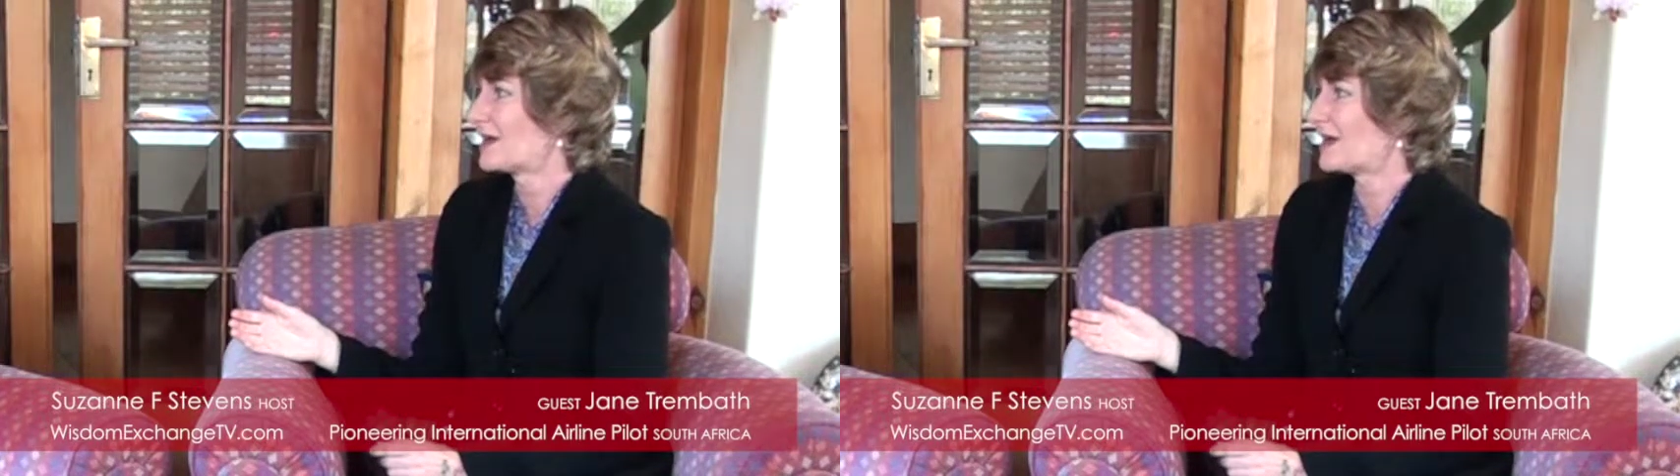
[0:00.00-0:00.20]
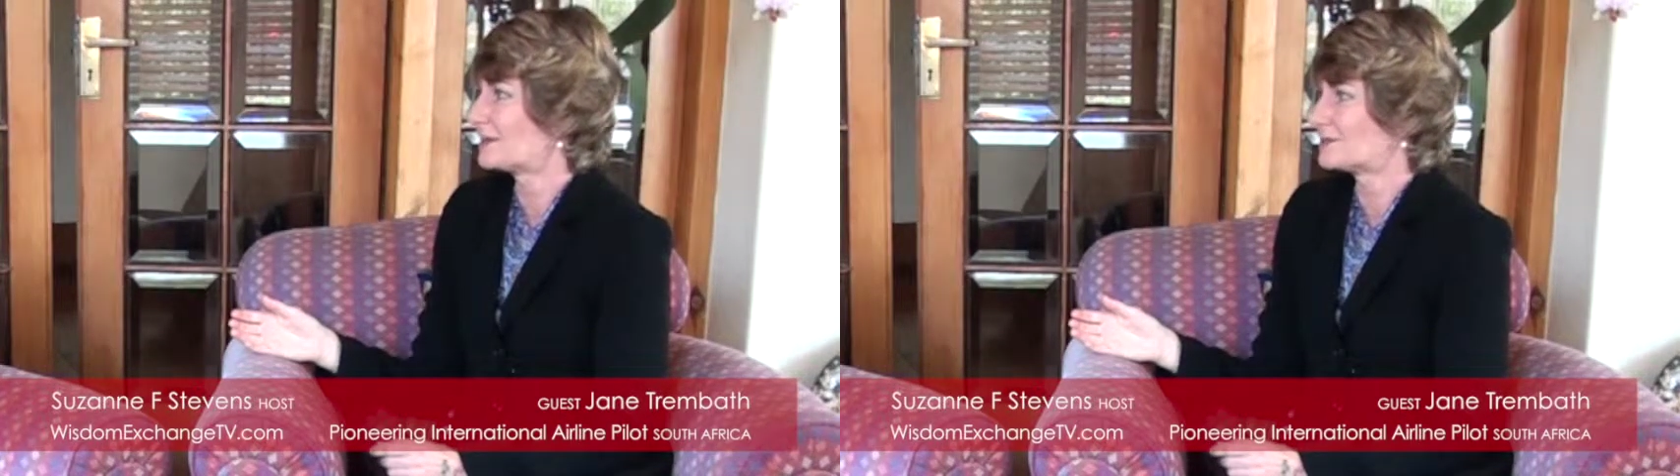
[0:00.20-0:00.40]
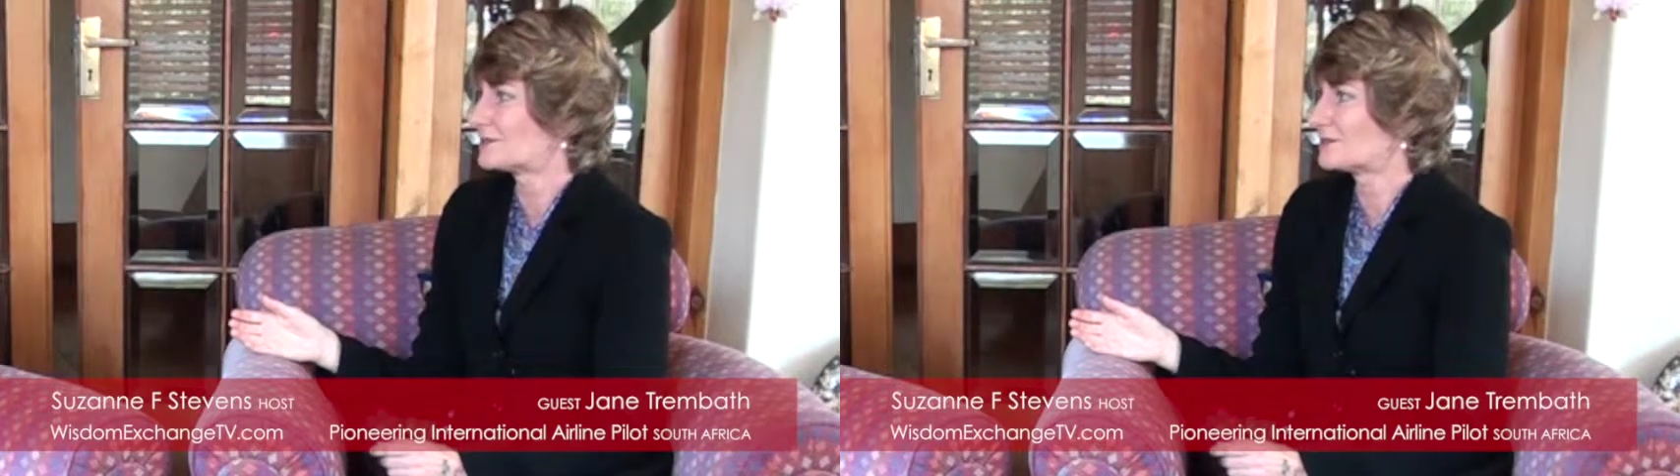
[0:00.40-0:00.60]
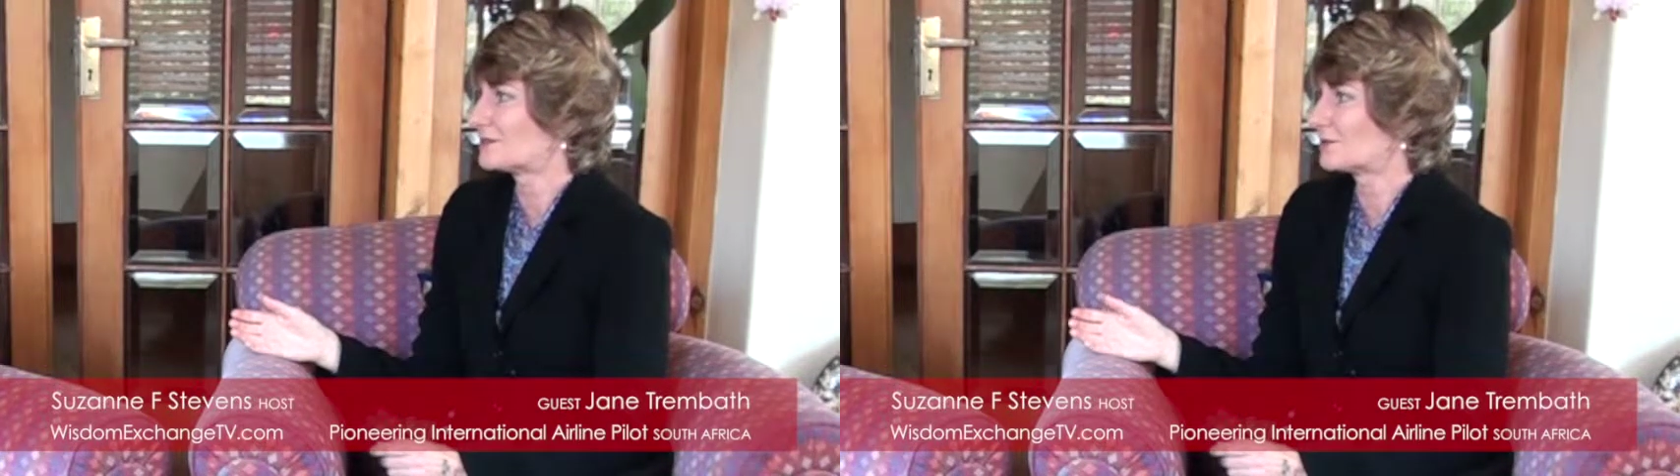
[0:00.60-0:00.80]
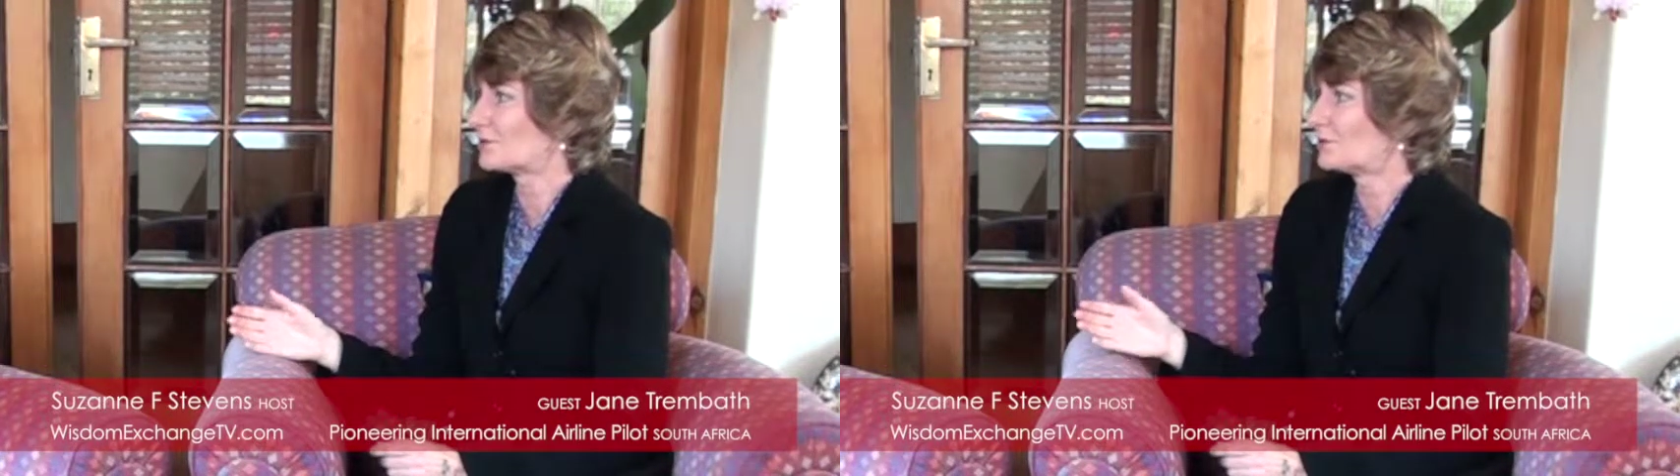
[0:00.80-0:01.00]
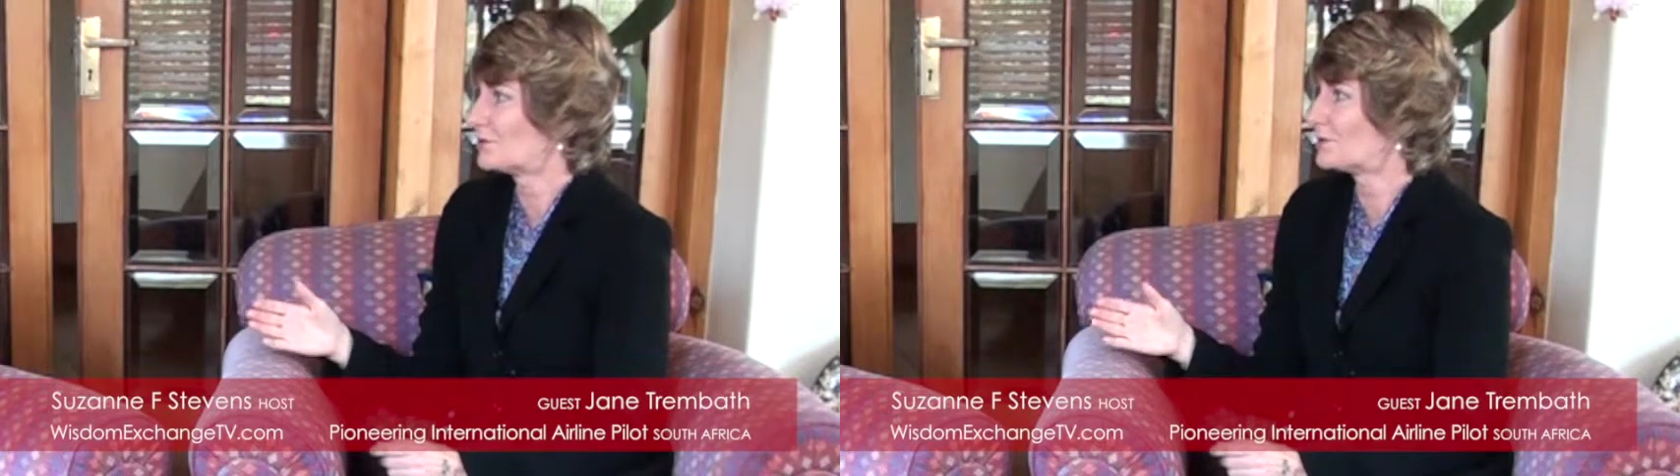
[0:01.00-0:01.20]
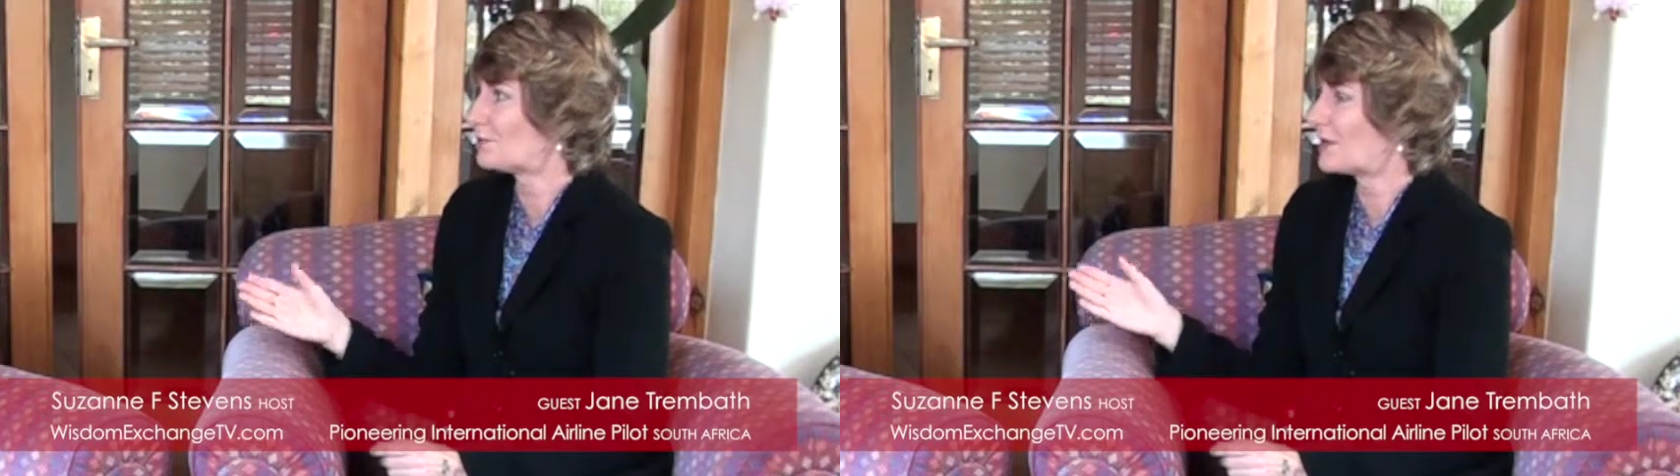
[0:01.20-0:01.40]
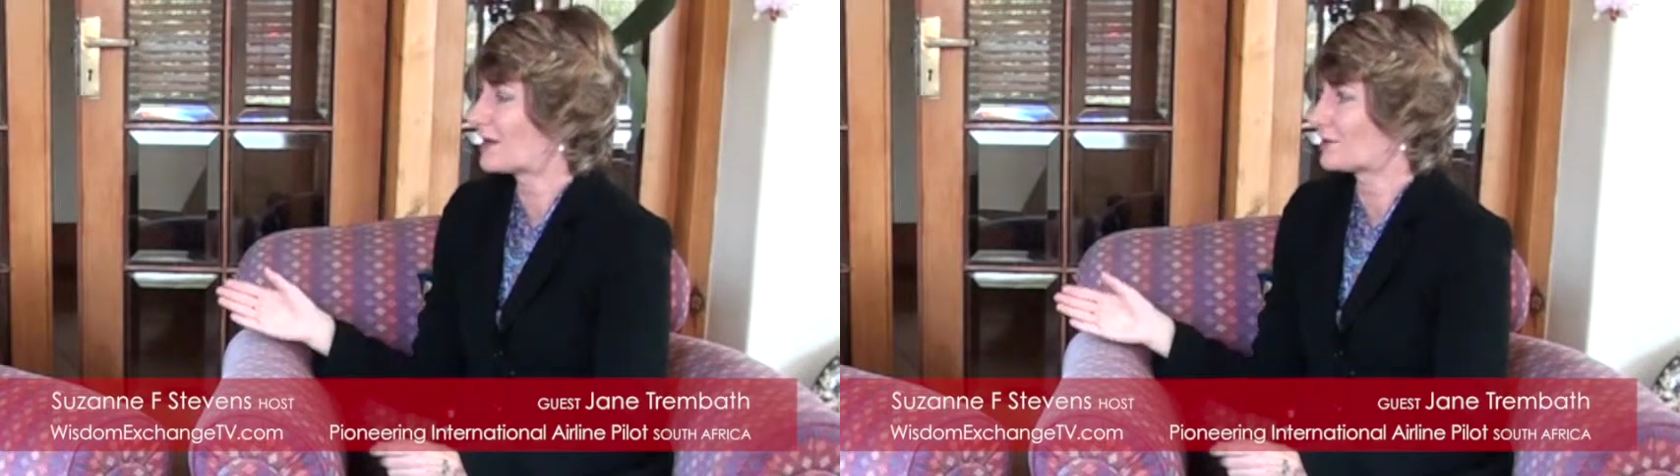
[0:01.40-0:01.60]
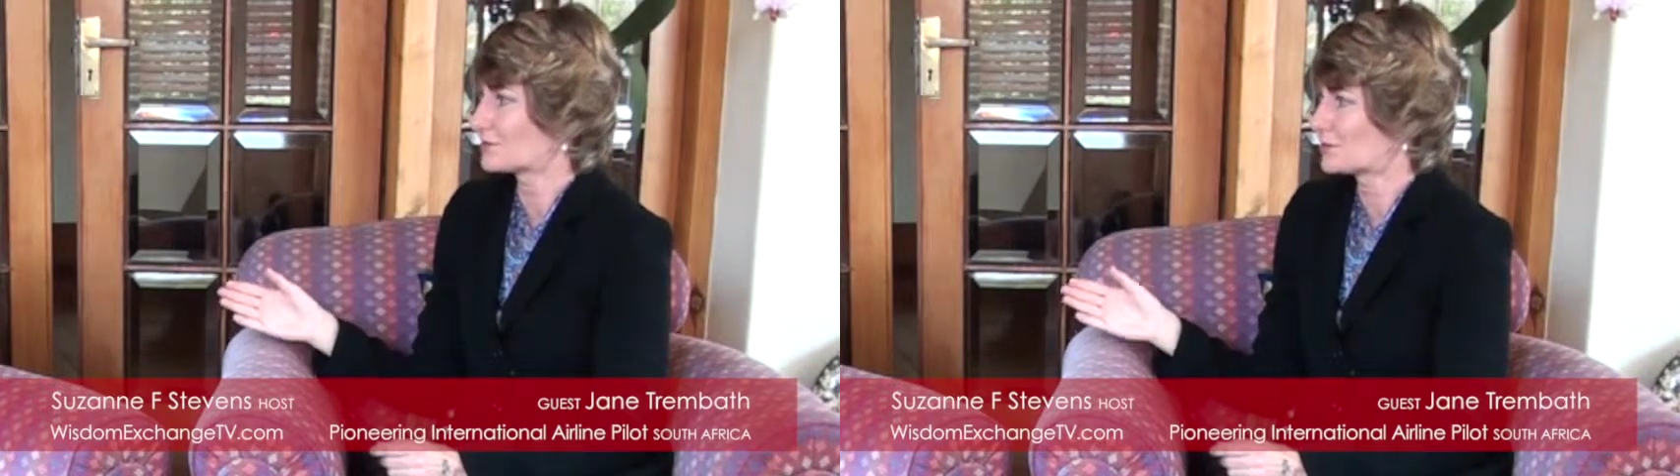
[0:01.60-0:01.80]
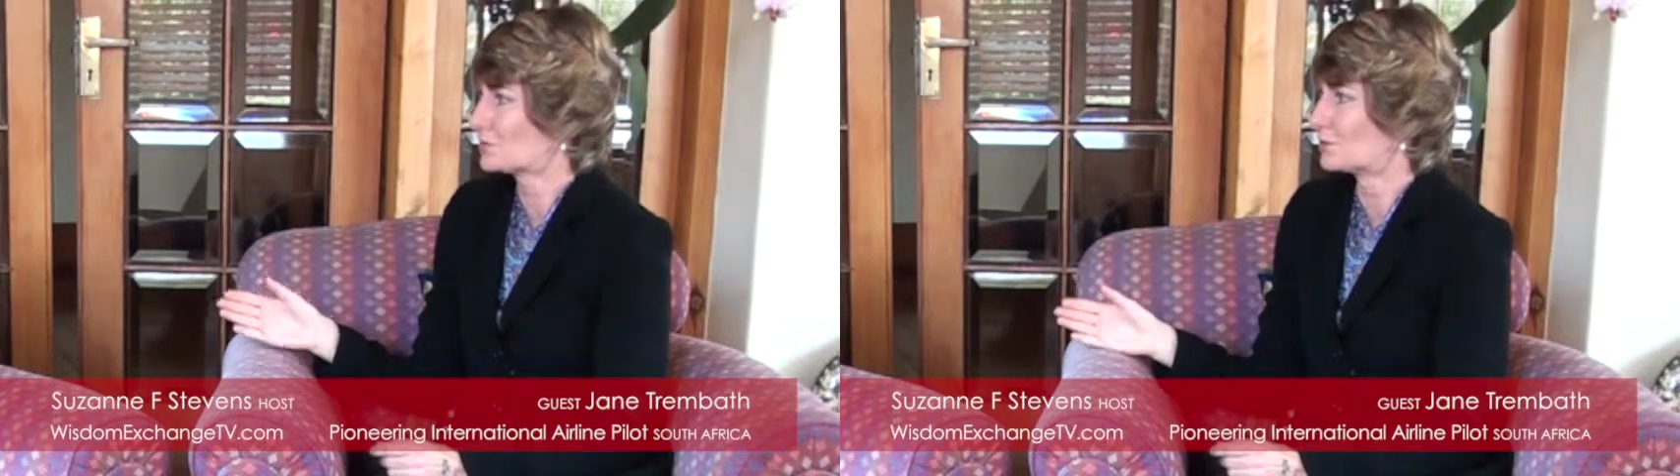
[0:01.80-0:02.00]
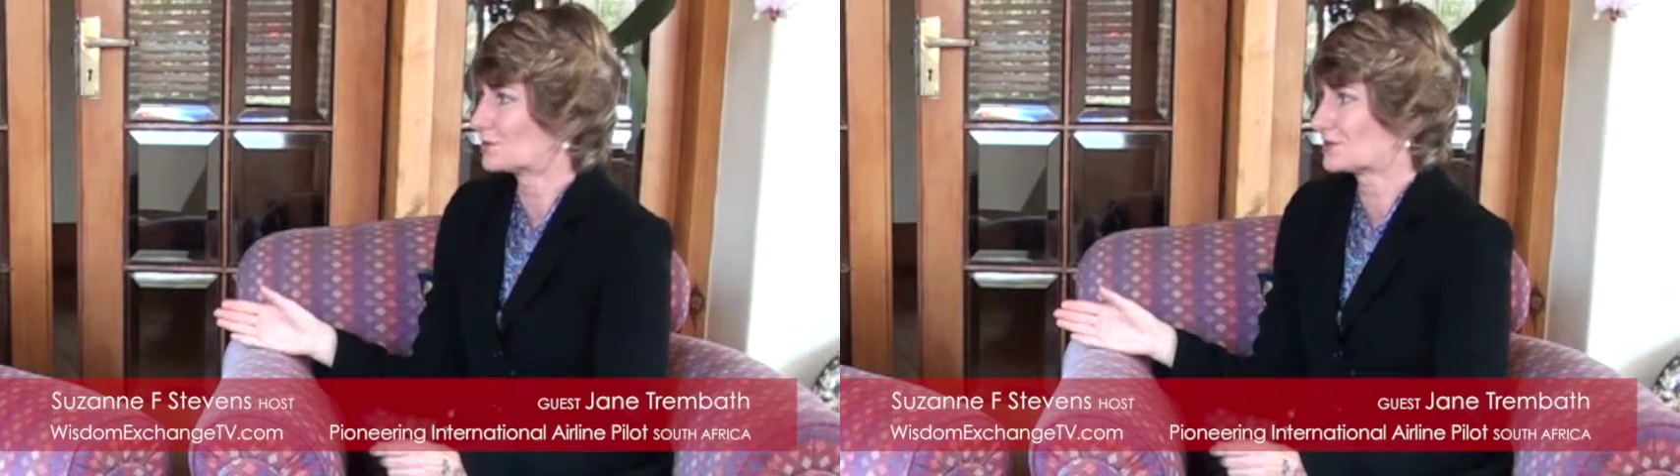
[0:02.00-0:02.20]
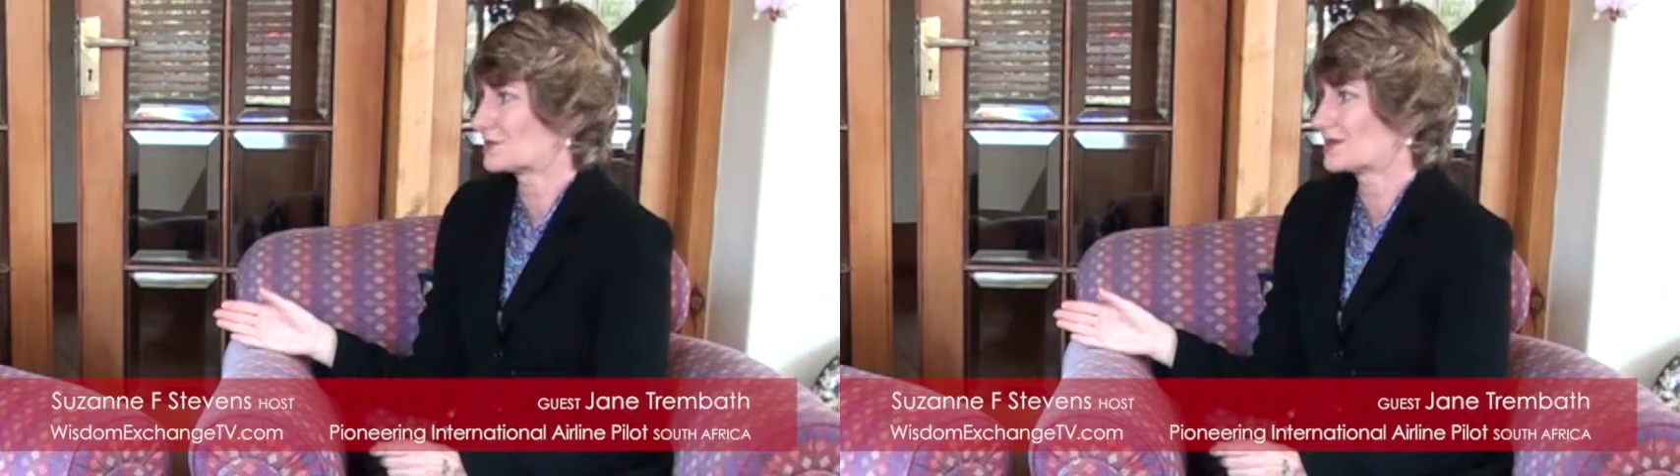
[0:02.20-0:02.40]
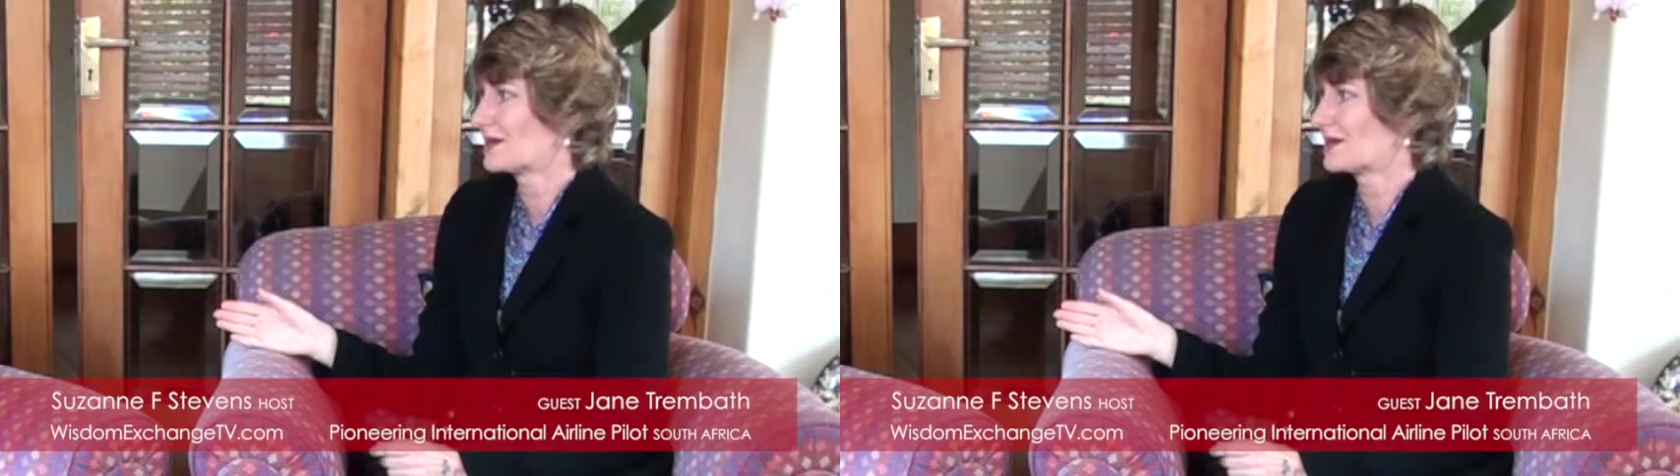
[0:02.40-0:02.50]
And the crew in the back are taught